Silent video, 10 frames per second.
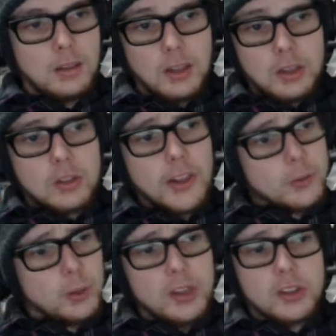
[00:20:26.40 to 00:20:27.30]
So
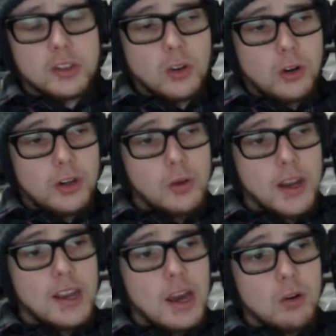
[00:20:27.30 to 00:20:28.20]
that's really the story
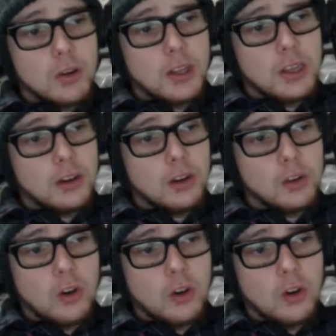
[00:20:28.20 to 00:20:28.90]
right now on